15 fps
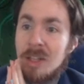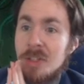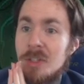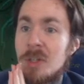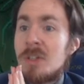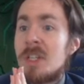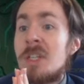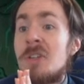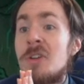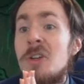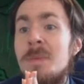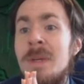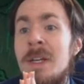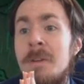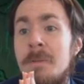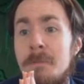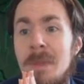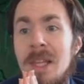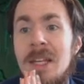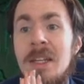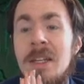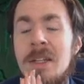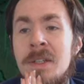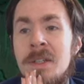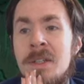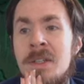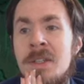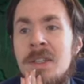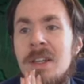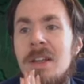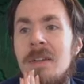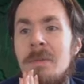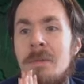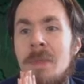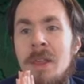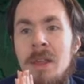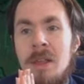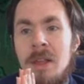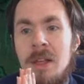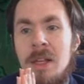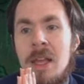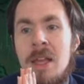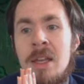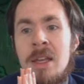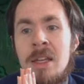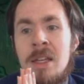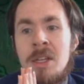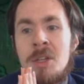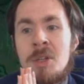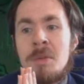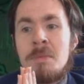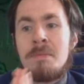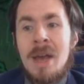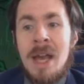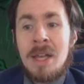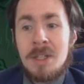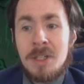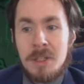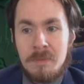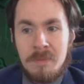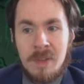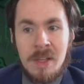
So you see Dirgebat is a bat.